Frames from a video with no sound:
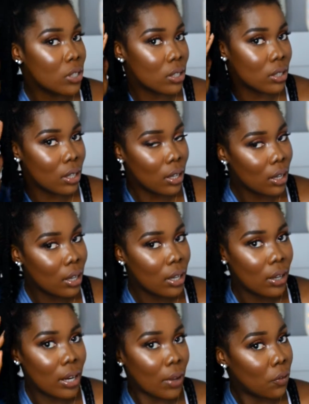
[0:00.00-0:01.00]
Just
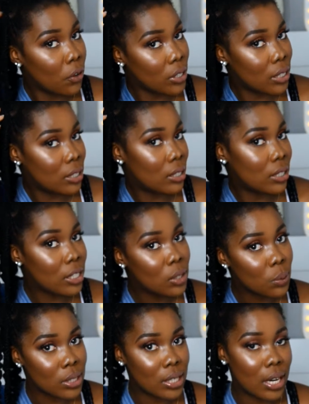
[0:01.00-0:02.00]
like, for instance,
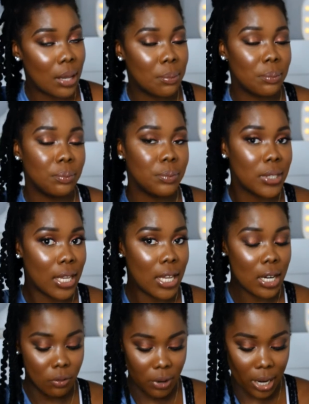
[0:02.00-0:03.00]
these twists that I'm
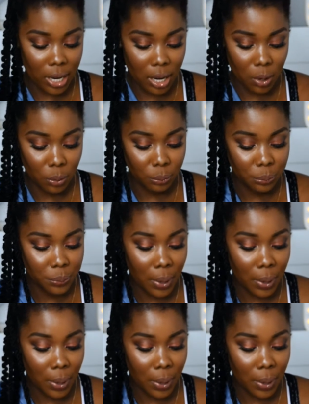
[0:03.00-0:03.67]
taking out right now,